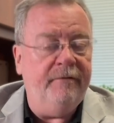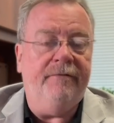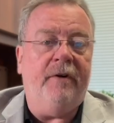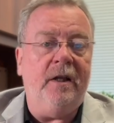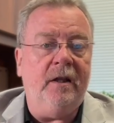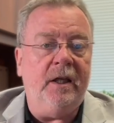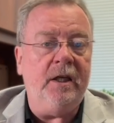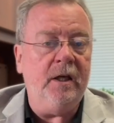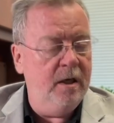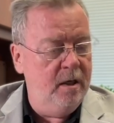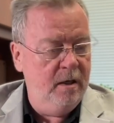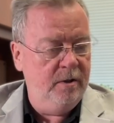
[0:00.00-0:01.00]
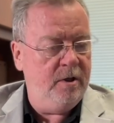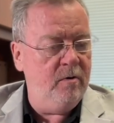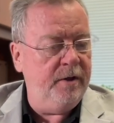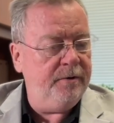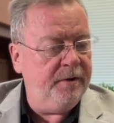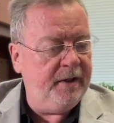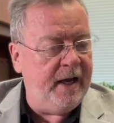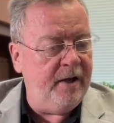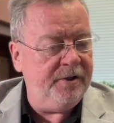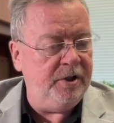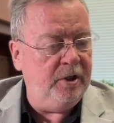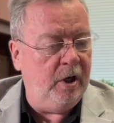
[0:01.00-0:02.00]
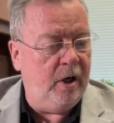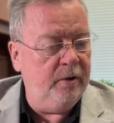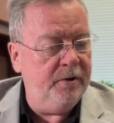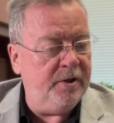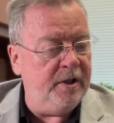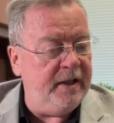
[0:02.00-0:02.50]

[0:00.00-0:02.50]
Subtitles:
funneling $200,000 in